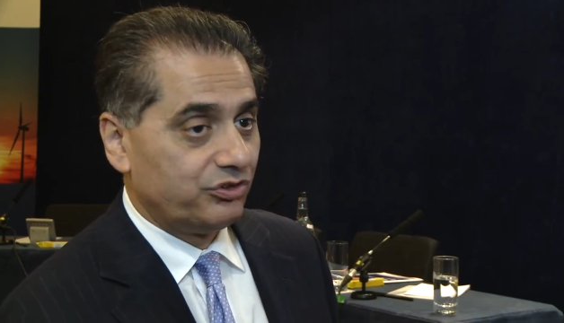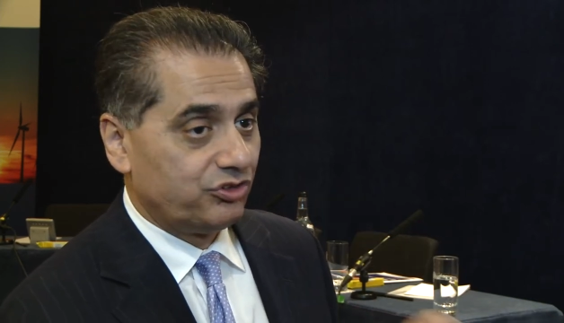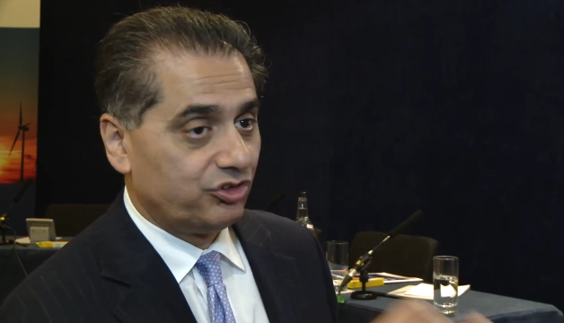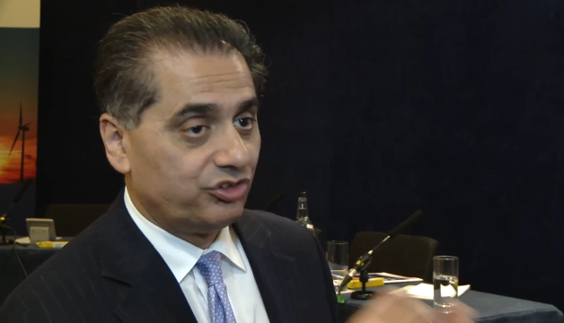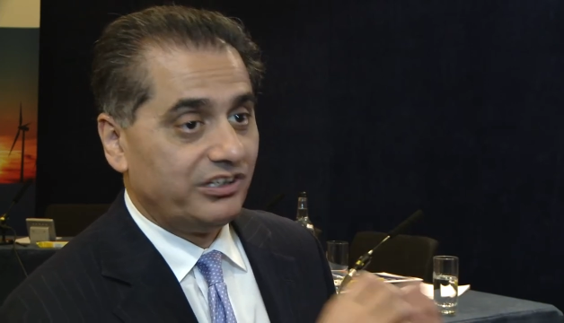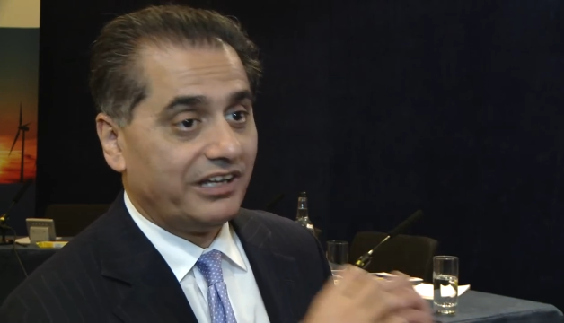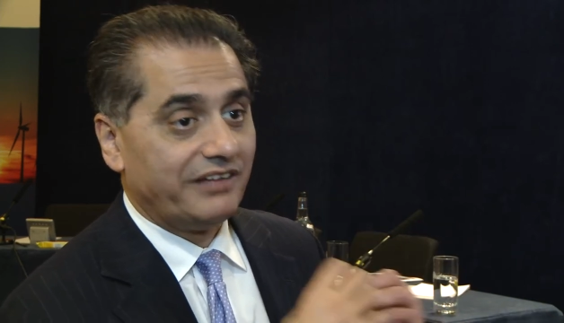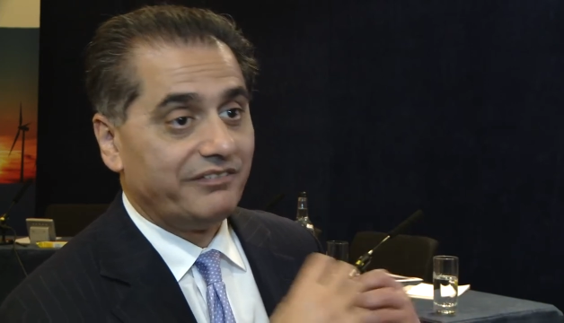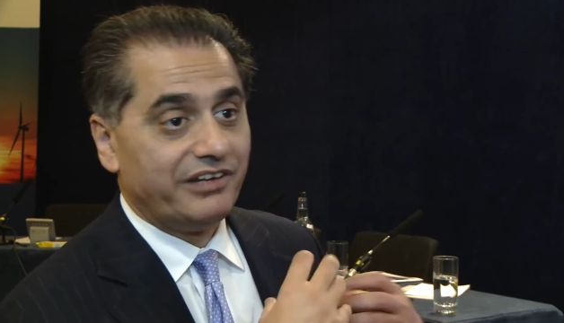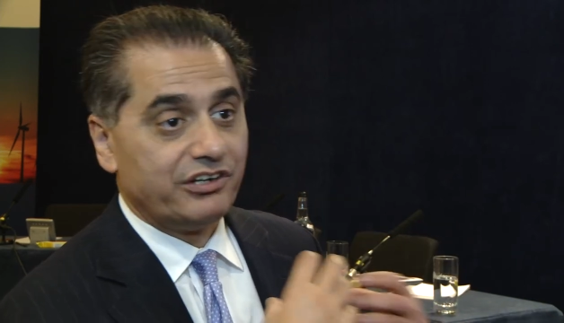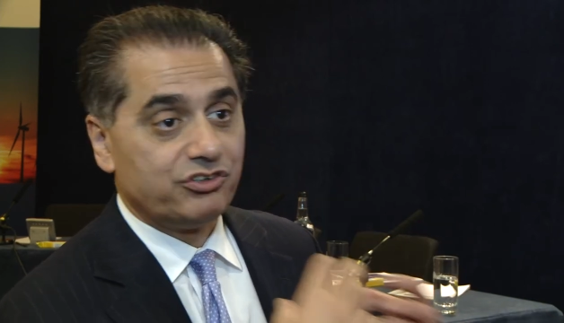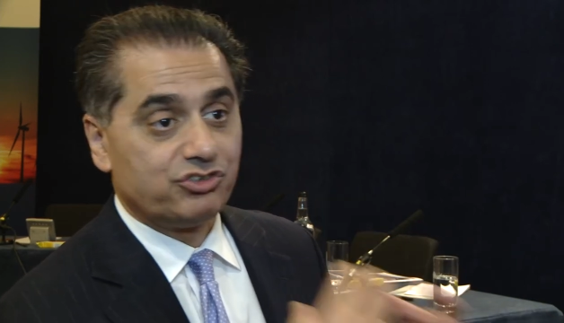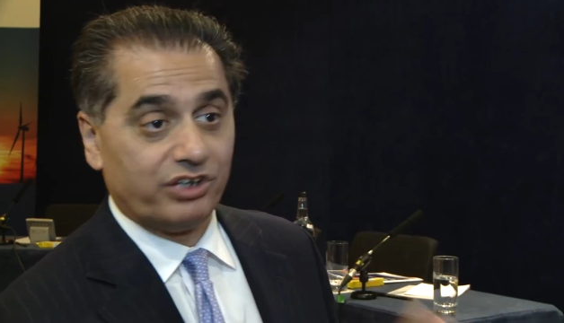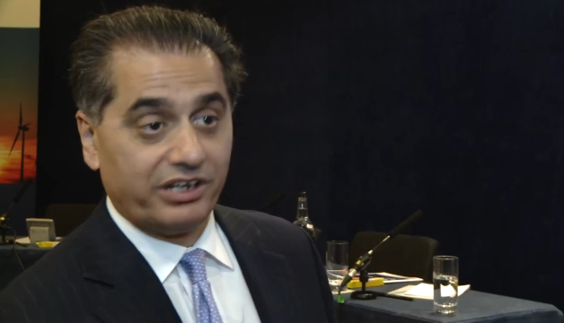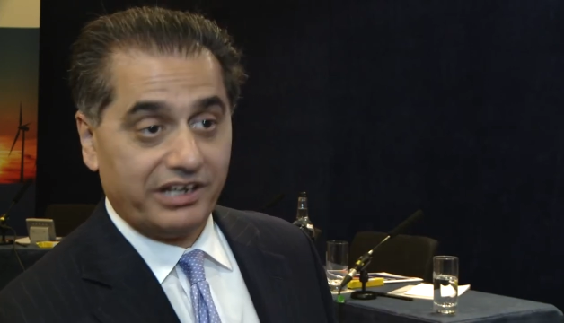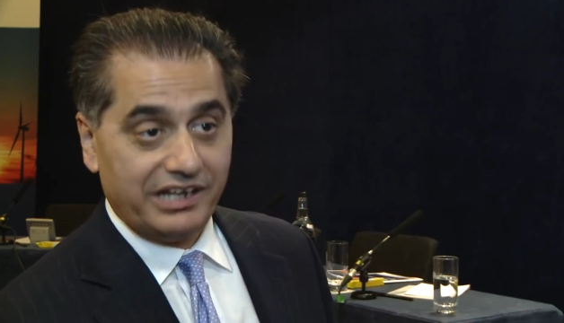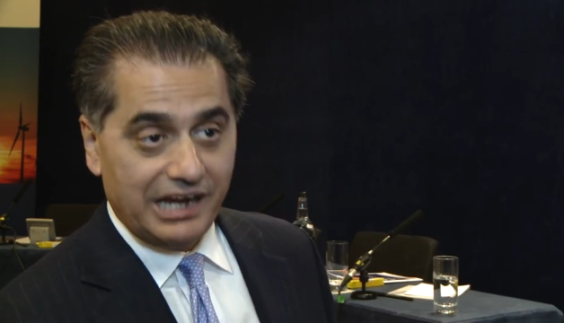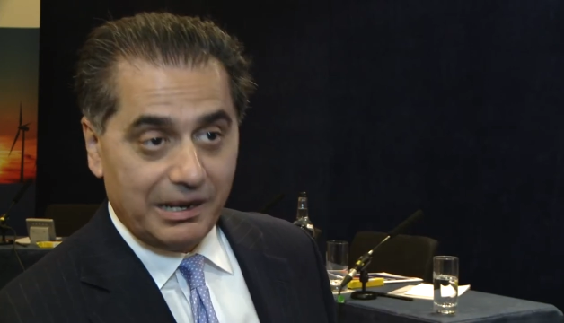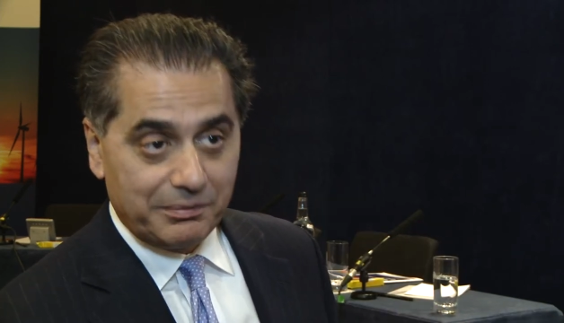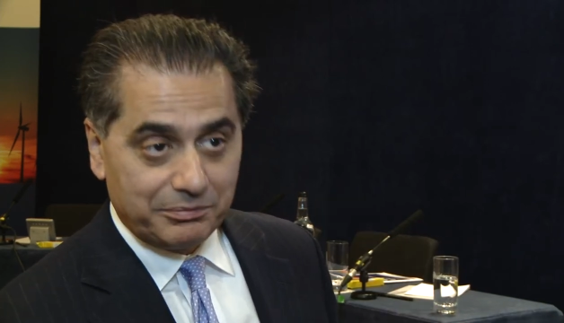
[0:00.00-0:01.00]
which is like venture
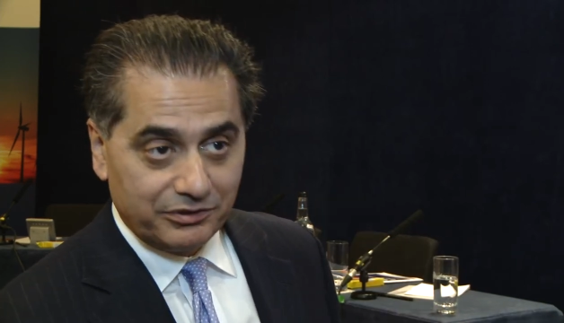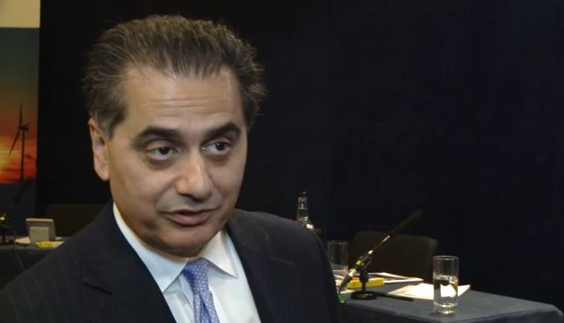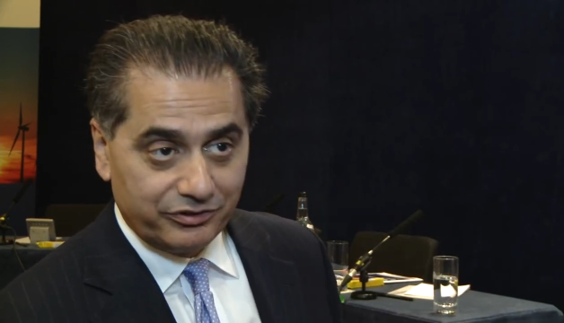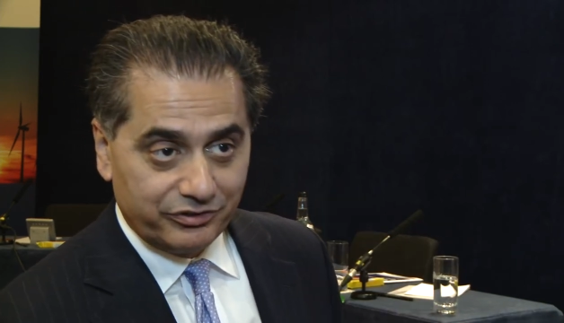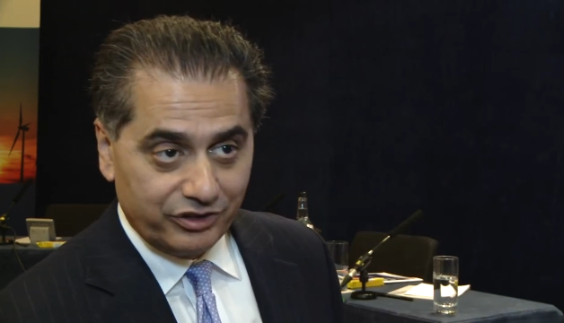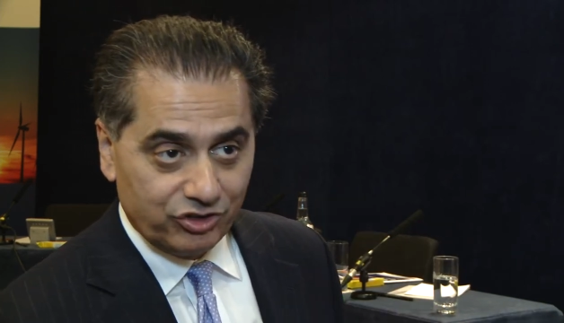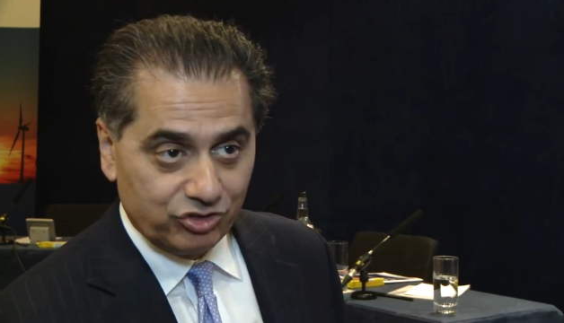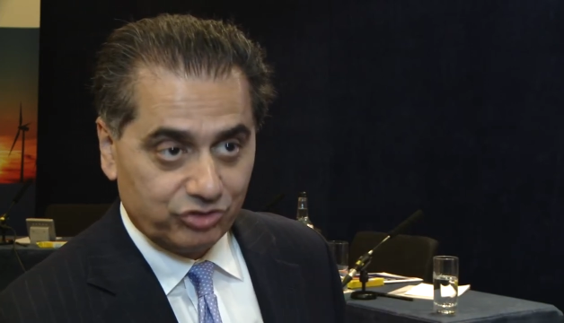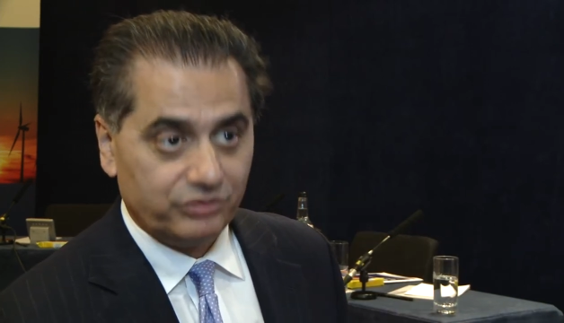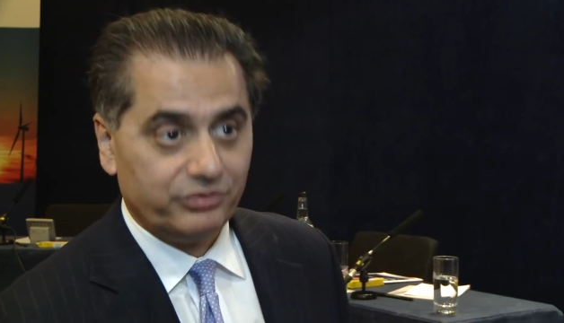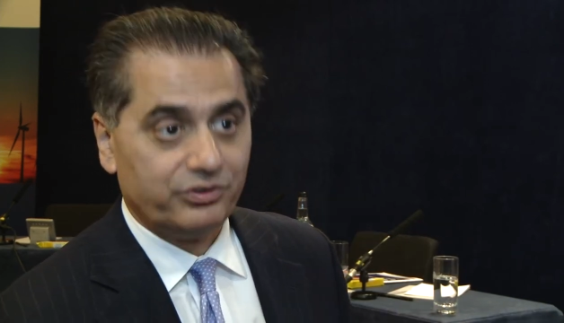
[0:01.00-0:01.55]
capital risk,